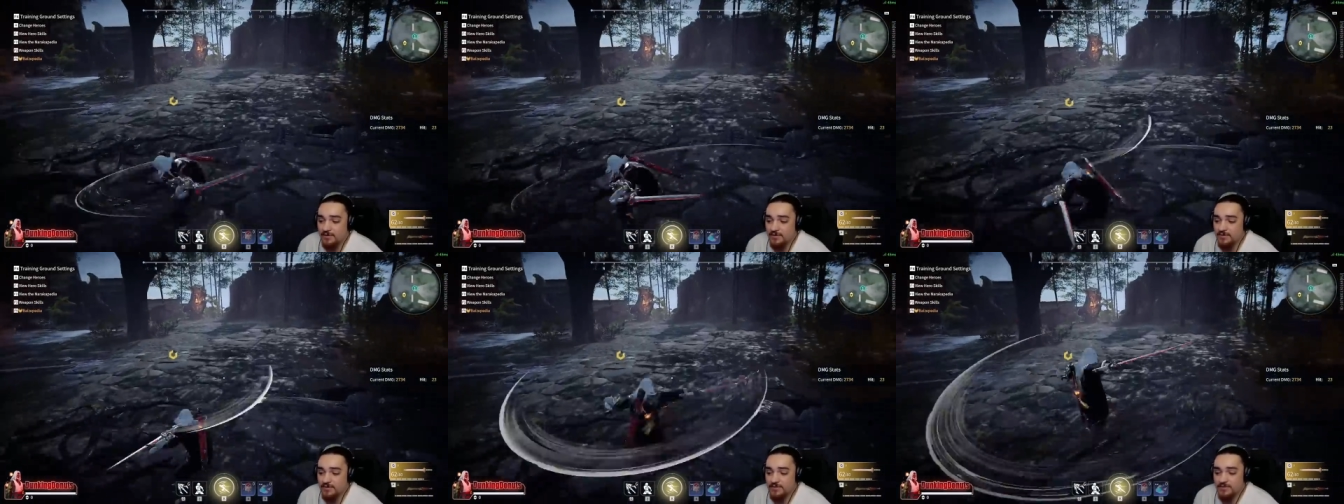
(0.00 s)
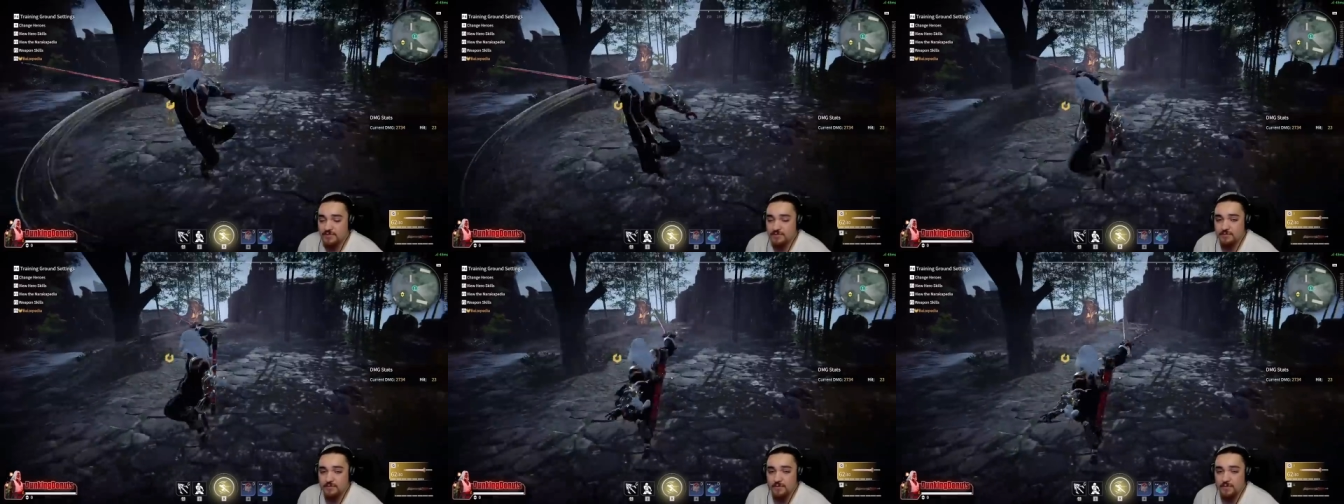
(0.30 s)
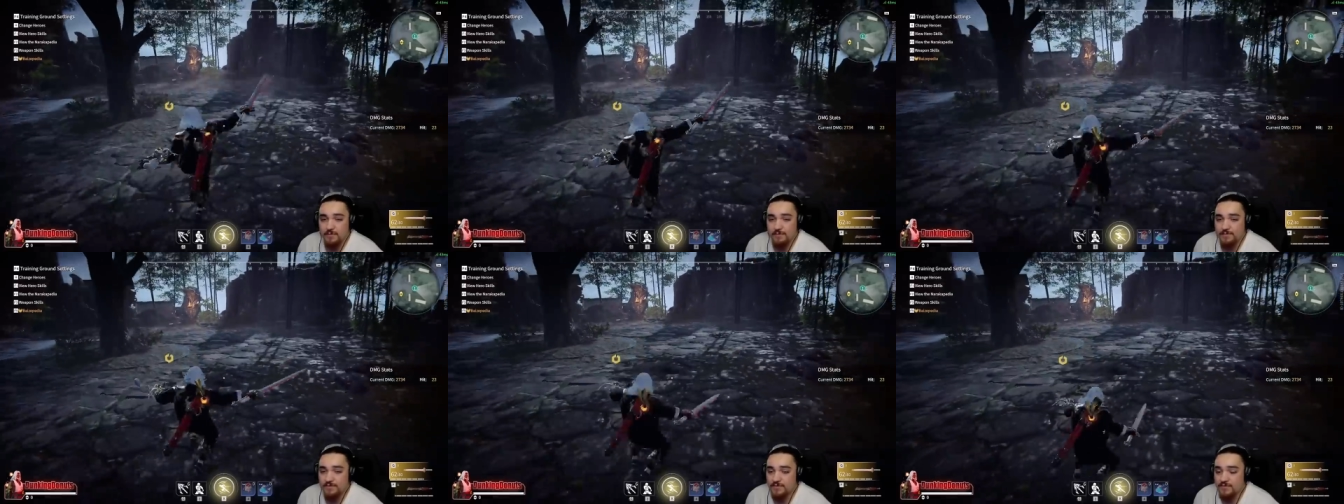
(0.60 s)
just
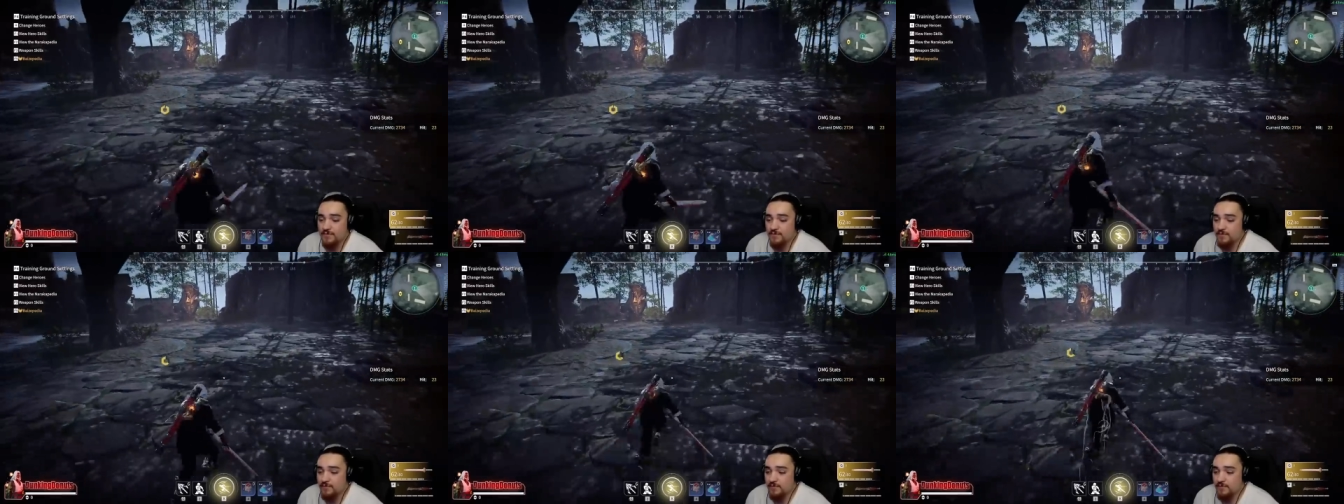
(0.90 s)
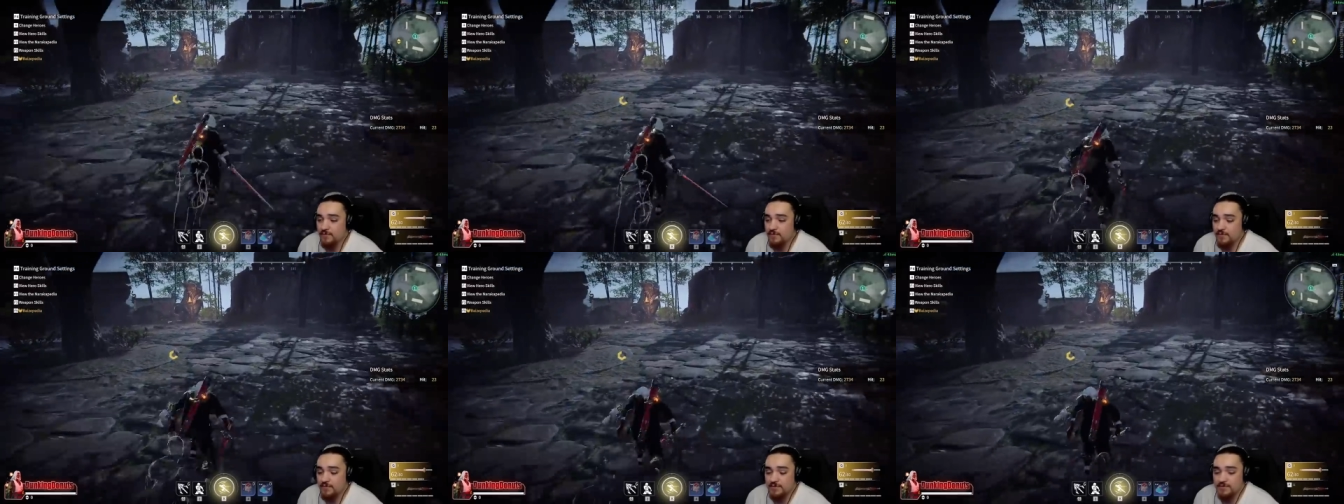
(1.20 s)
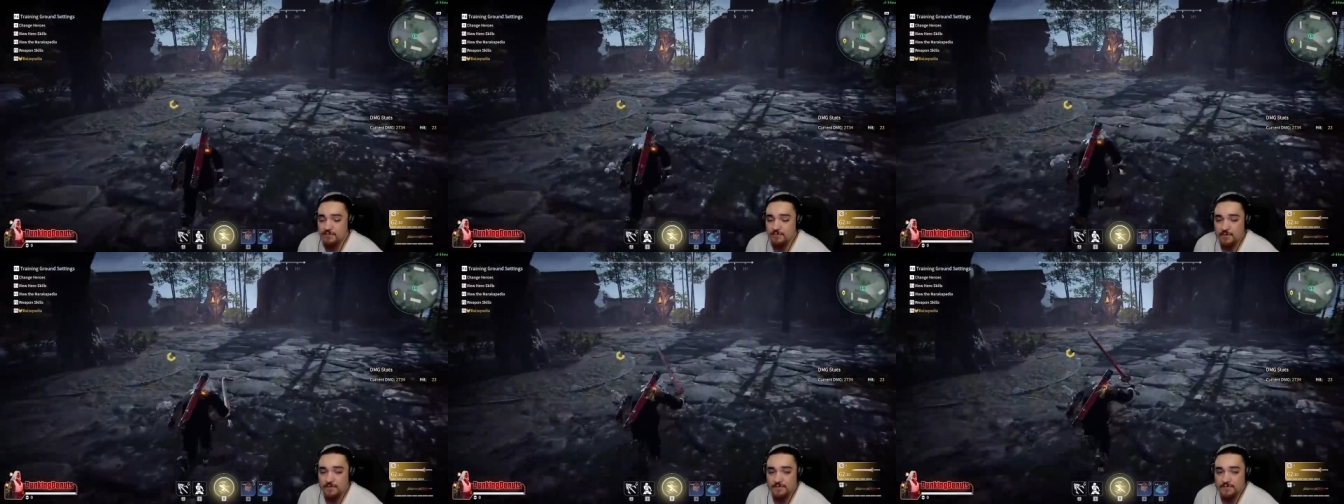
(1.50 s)
swap to
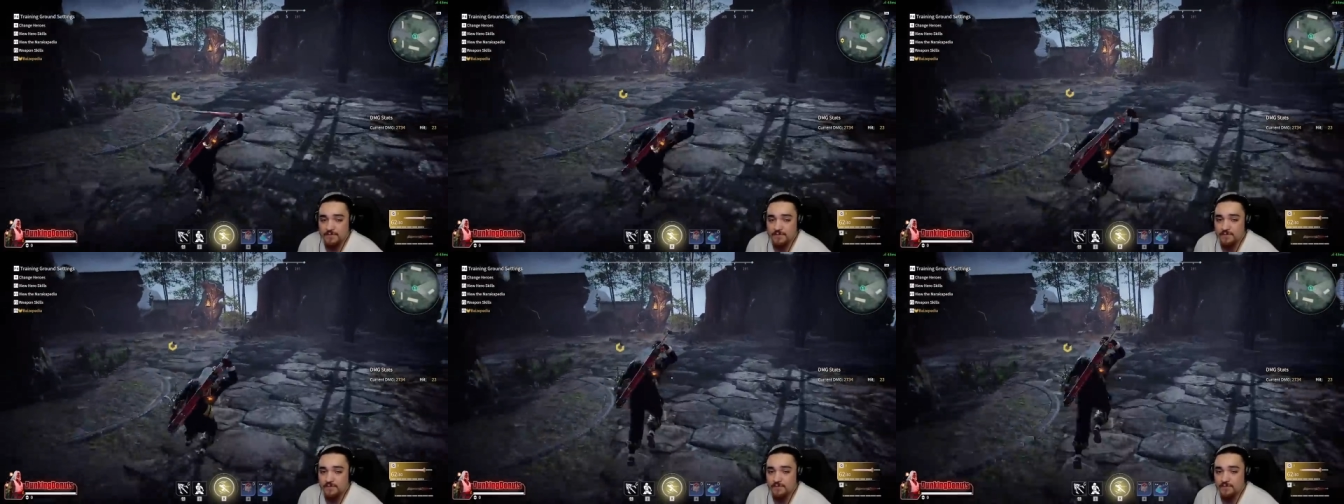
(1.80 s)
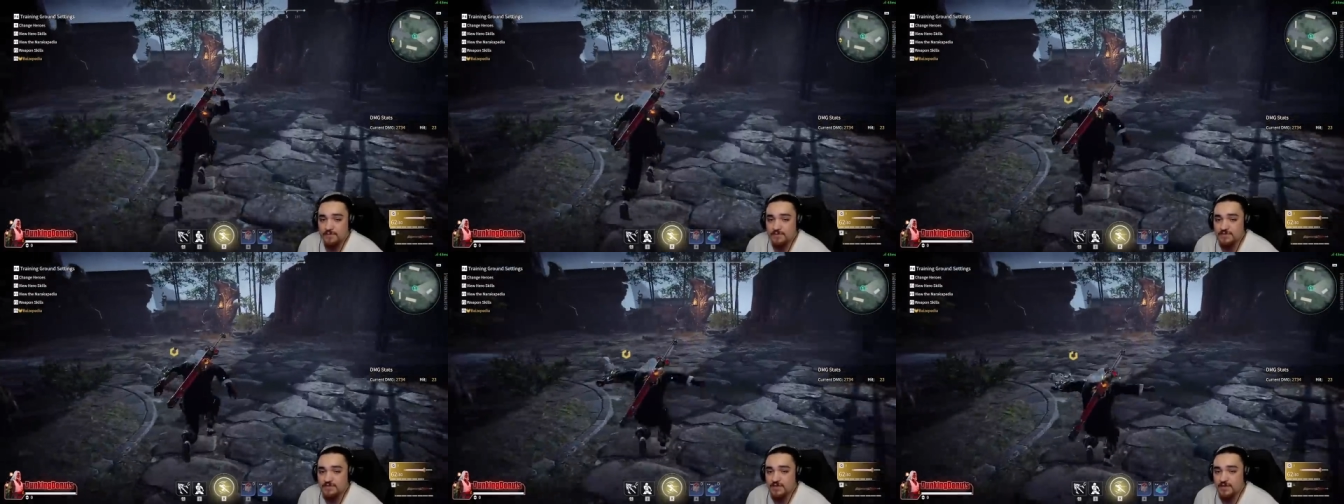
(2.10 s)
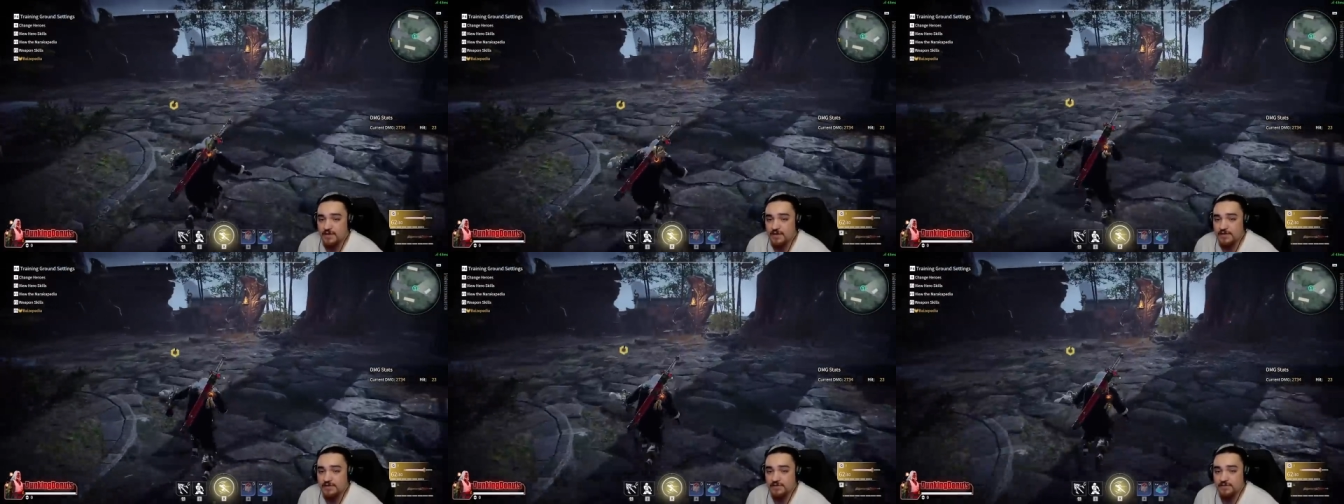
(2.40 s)
swap to
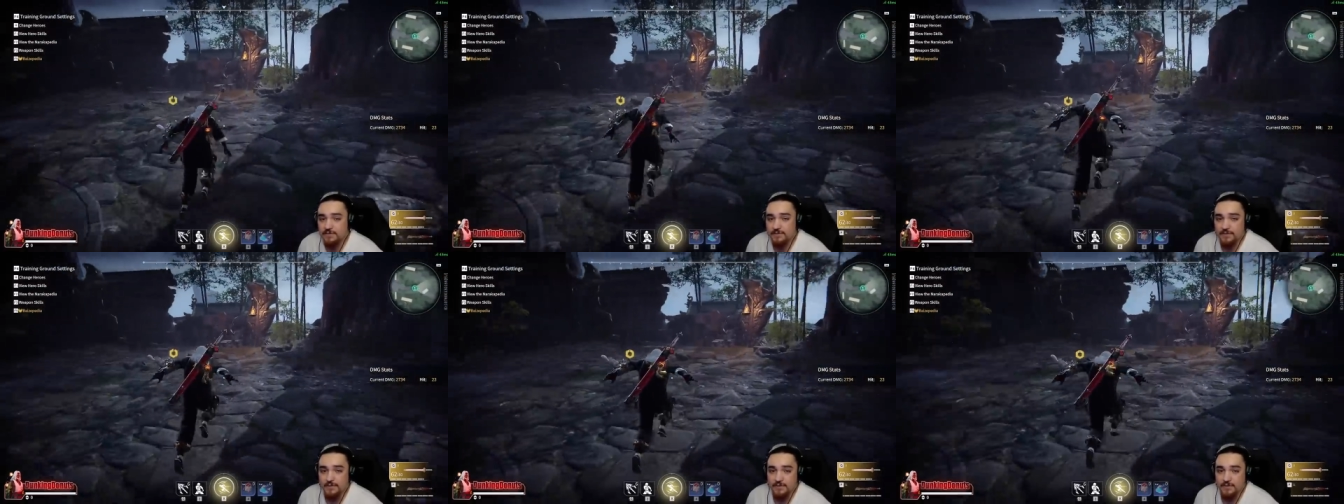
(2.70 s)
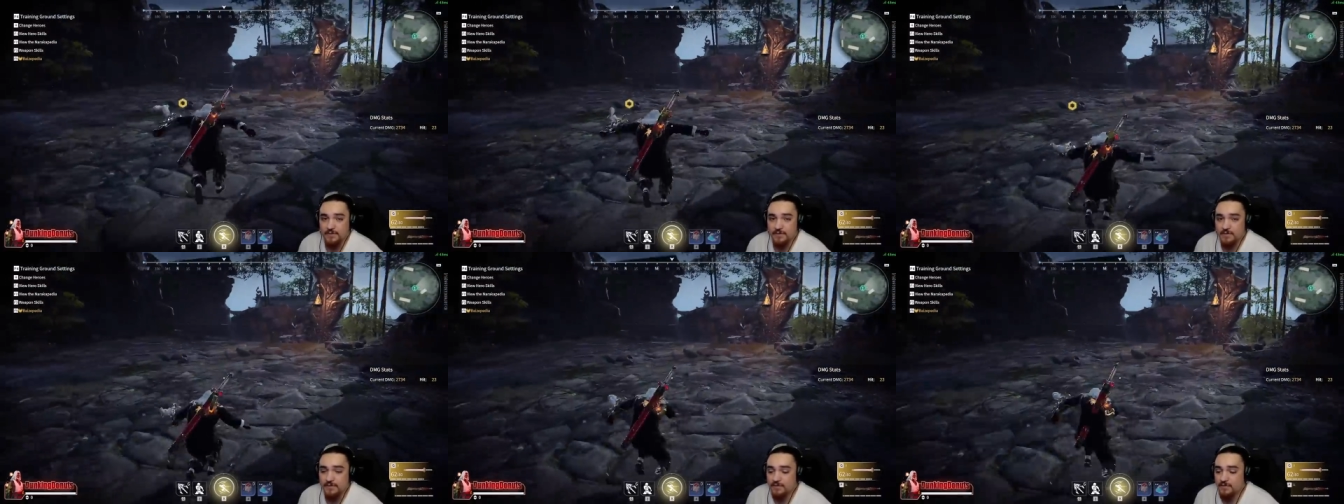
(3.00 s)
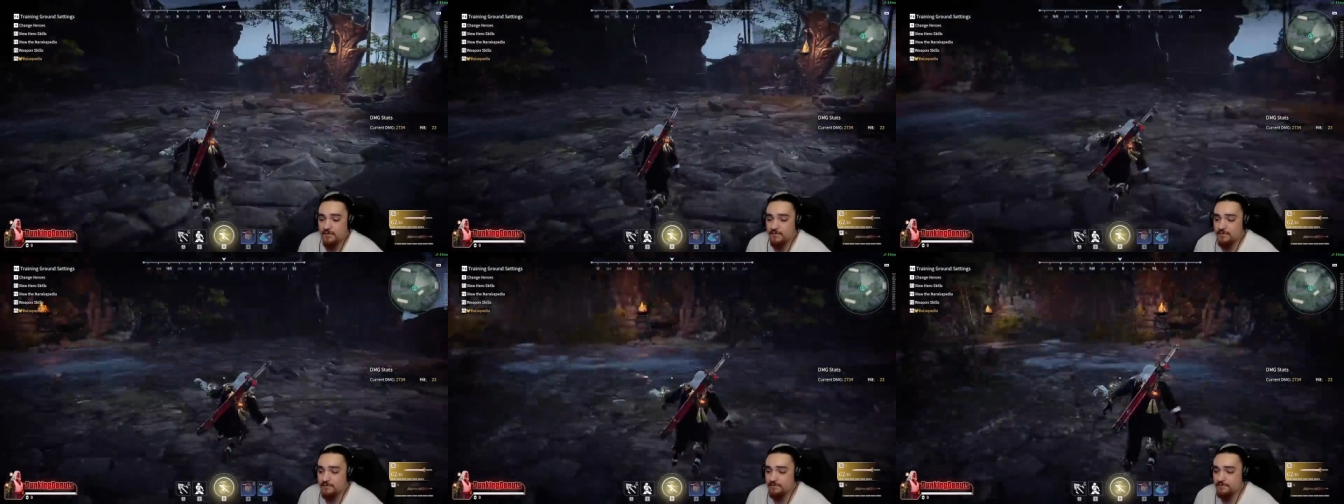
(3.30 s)
slide jumping, you
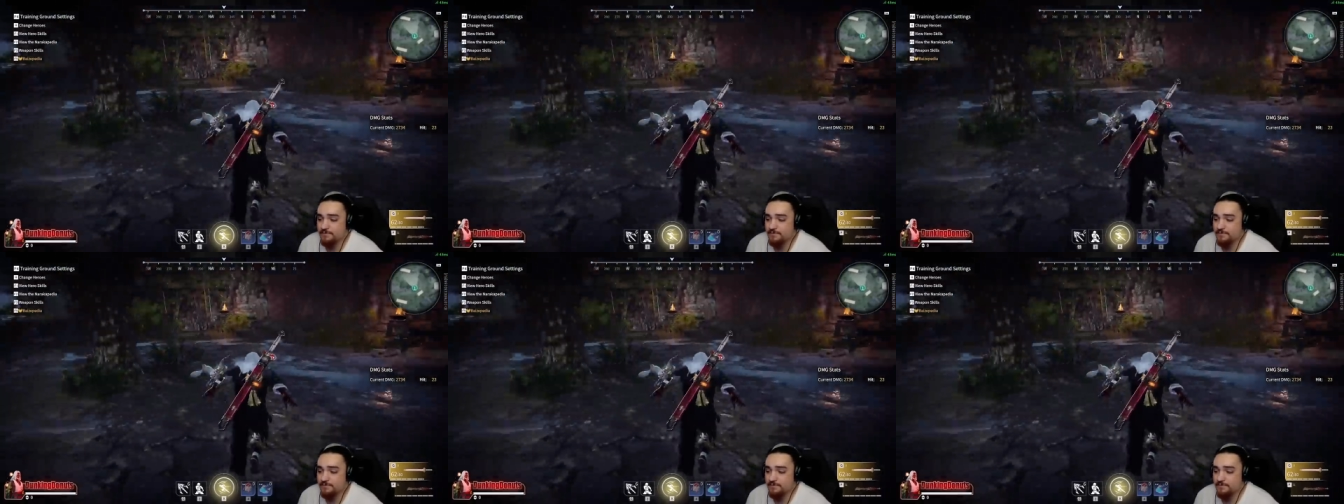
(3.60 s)
know?